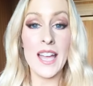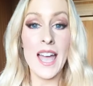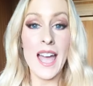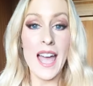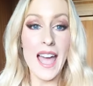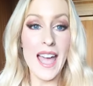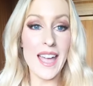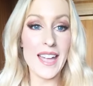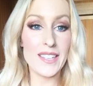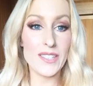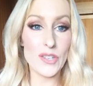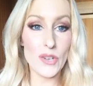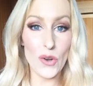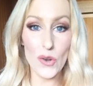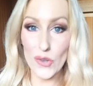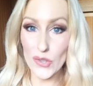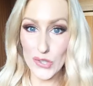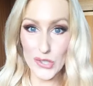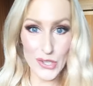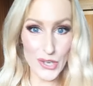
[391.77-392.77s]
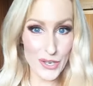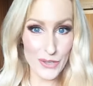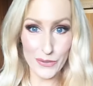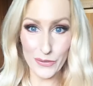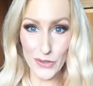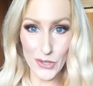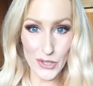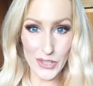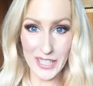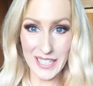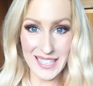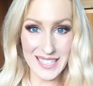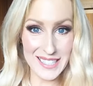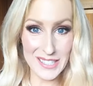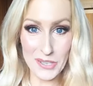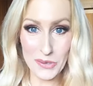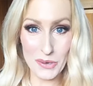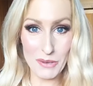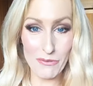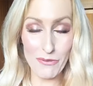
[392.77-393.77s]
and also falling
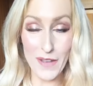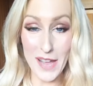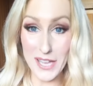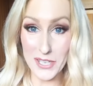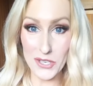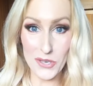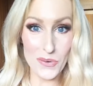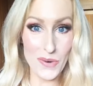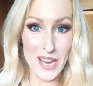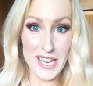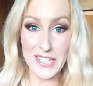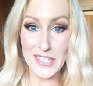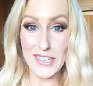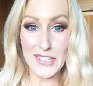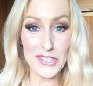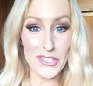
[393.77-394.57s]
into infatuation